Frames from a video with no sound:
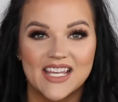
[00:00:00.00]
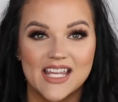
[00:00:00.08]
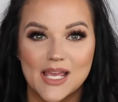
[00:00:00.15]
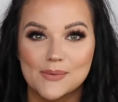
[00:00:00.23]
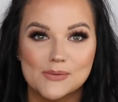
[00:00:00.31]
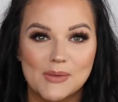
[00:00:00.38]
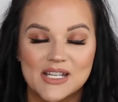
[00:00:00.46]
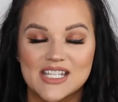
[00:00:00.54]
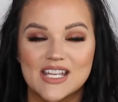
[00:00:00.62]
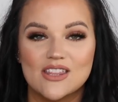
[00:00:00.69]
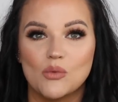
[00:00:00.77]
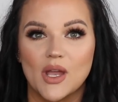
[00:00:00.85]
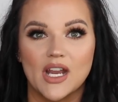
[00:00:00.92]
It keeps my
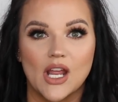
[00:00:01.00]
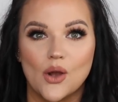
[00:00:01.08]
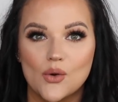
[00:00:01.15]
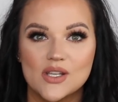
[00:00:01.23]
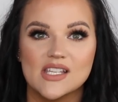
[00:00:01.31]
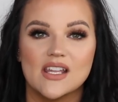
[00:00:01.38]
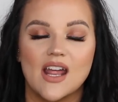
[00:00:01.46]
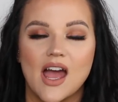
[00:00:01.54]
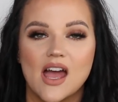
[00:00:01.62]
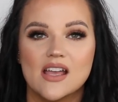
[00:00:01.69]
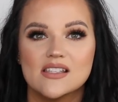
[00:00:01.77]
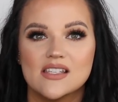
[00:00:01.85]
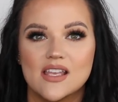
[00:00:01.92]
teeth white. I always get
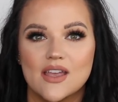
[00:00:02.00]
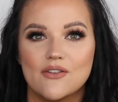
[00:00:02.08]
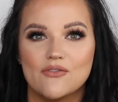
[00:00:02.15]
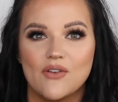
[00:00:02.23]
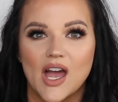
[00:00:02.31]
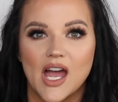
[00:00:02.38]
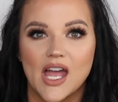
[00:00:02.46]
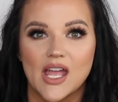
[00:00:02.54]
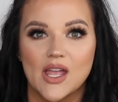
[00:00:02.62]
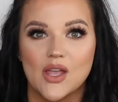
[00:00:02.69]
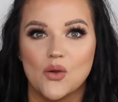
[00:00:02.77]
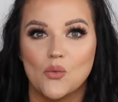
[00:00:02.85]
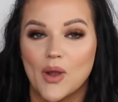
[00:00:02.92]
asked if
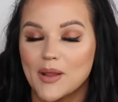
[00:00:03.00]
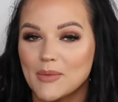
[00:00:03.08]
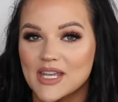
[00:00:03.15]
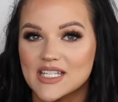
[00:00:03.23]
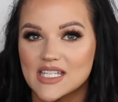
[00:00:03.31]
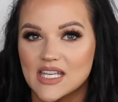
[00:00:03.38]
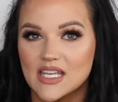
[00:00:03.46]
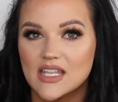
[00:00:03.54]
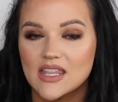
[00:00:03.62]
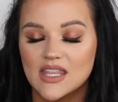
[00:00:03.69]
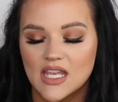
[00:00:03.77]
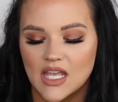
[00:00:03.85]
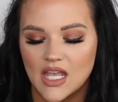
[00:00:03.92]
I white my
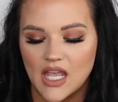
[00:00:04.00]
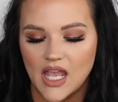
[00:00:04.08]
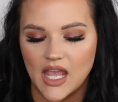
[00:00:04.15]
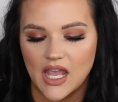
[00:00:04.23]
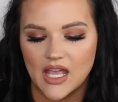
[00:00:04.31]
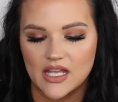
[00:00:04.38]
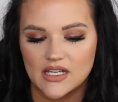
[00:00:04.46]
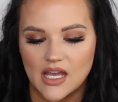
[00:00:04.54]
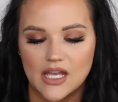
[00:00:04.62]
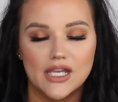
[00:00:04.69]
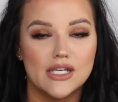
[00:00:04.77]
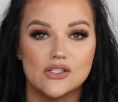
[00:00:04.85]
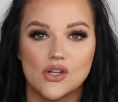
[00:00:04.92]
teeth and
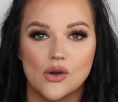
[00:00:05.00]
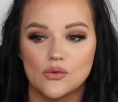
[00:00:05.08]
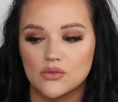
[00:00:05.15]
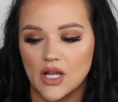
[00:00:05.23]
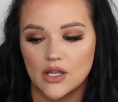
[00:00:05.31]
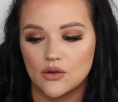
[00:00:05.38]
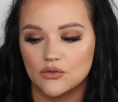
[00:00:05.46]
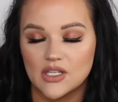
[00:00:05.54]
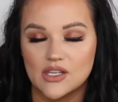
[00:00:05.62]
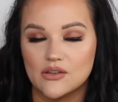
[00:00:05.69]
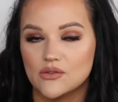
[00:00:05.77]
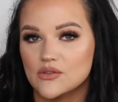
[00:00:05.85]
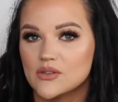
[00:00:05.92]
I don't, I only
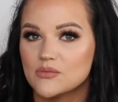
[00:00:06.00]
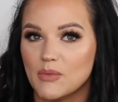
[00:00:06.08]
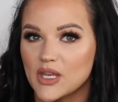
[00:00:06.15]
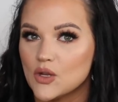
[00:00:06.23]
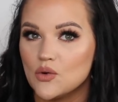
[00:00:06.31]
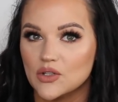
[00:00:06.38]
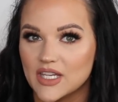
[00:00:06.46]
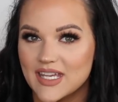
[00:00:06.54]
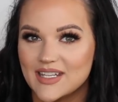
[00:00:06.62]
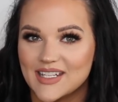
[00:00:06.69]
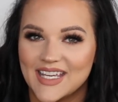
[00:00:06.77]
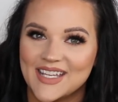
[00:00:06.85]
use my Colgate.